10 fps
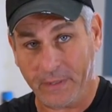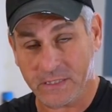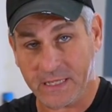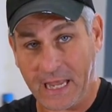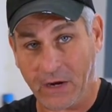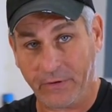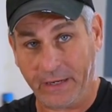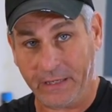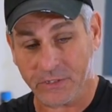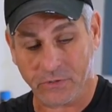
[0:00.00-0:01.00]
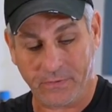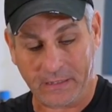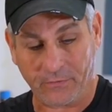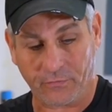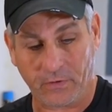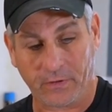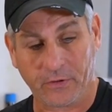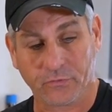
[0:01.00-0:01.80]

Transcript: It's carrying it so that the front of